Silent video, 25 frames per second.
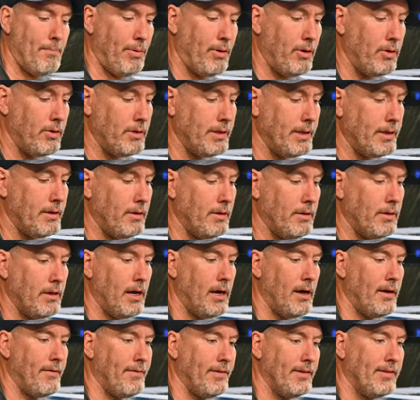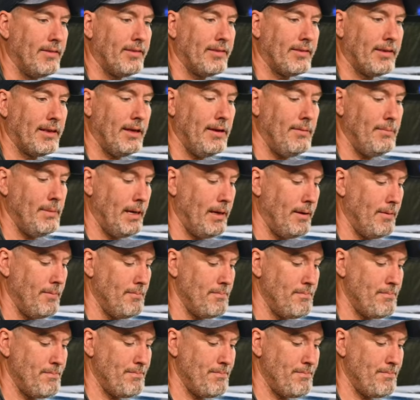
pull it all off and skim it,